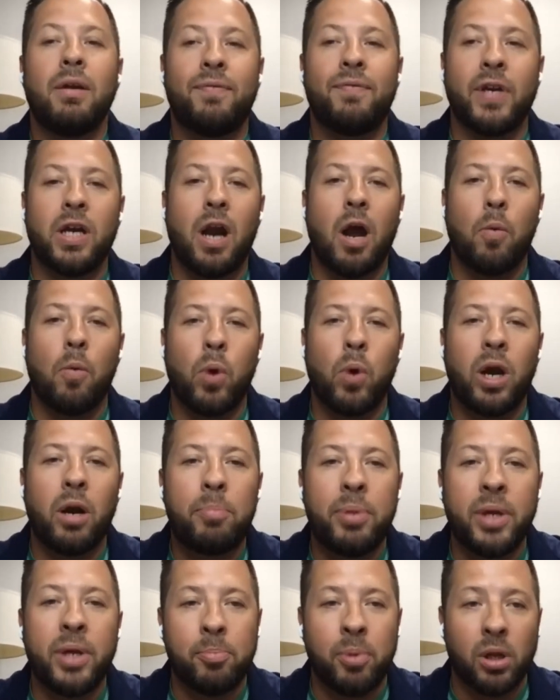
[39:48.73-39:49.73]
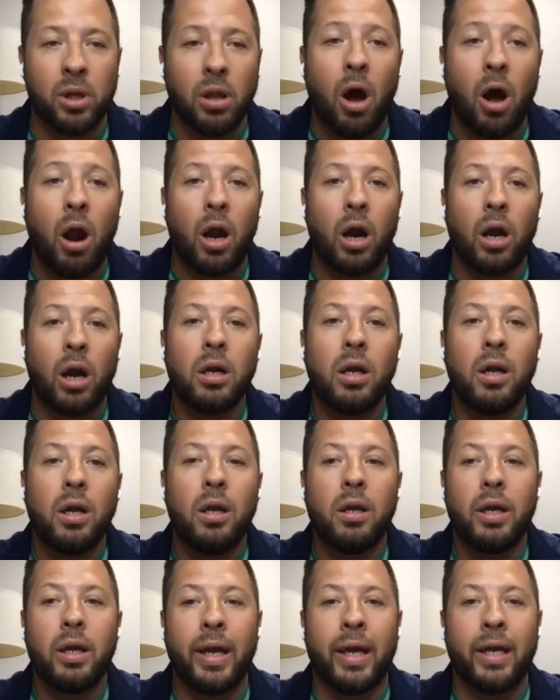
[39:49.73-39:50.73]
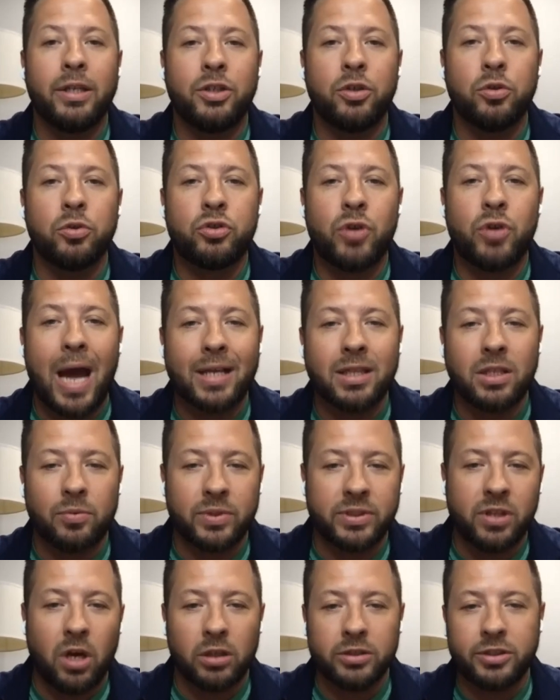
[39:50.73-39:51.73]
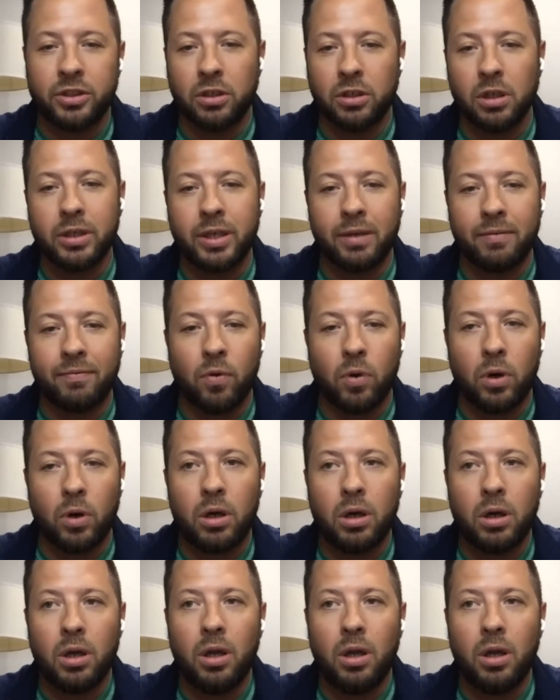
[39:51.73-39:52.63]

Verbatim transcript: figure out where people are, and you track the results you're looking for.